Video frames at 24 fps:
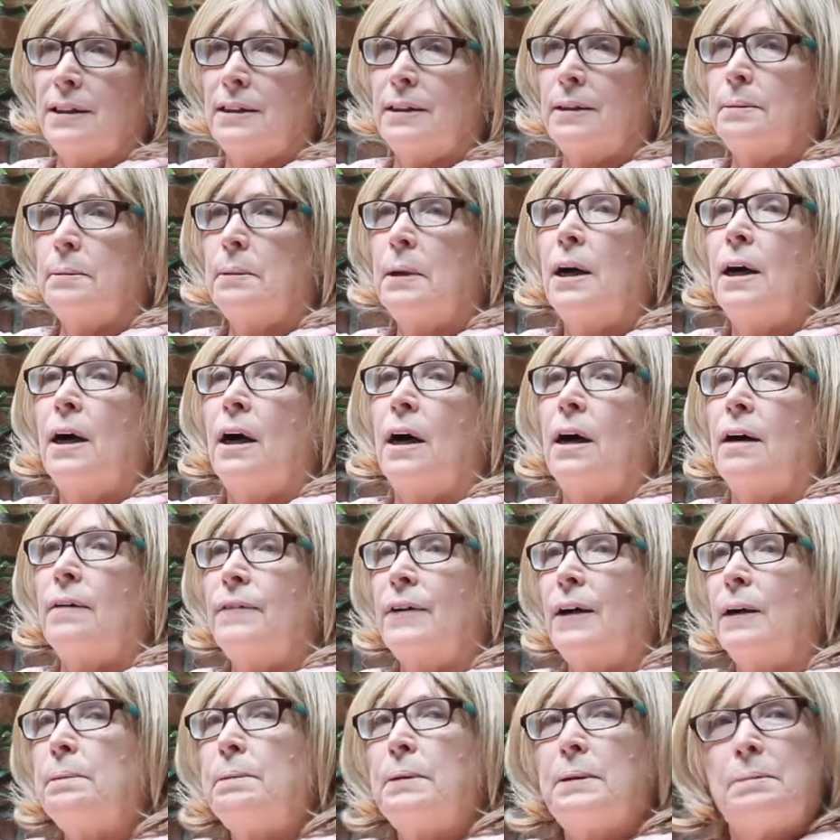him of
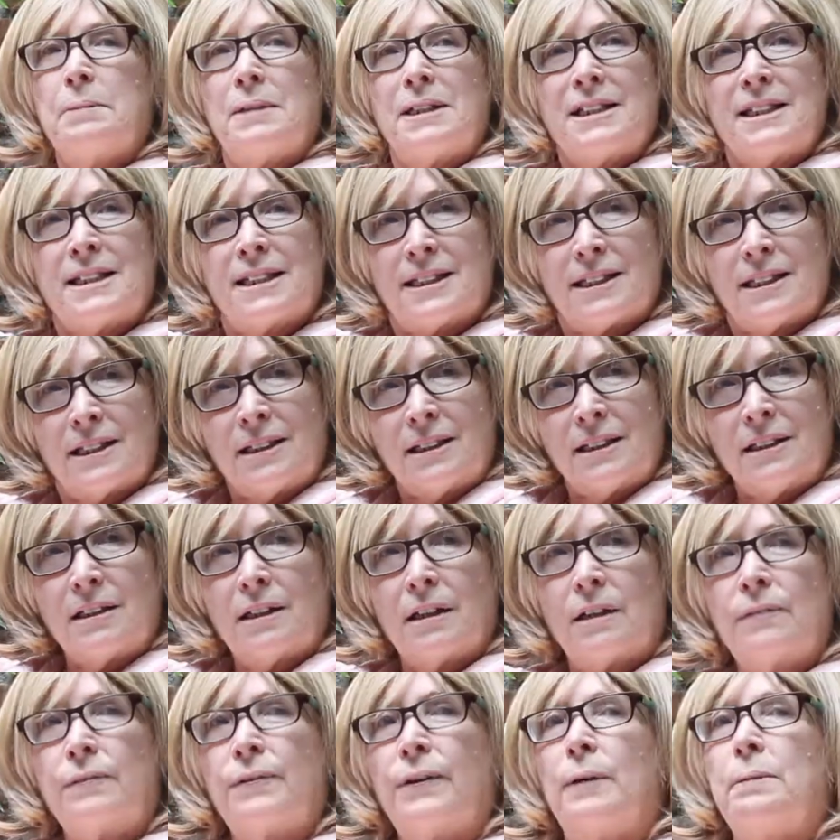helping me see,
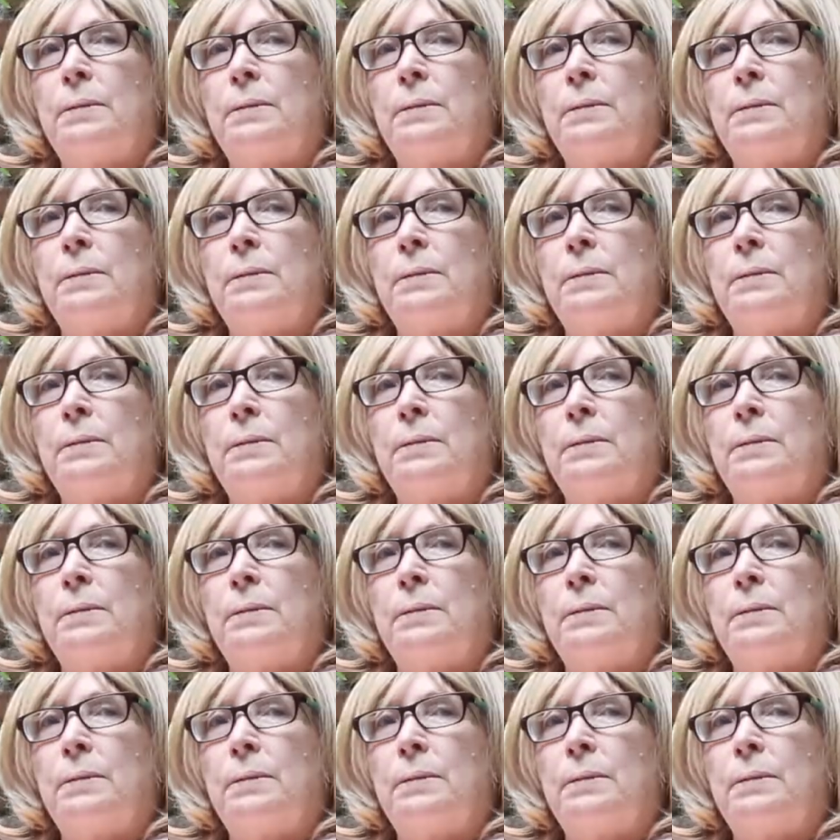of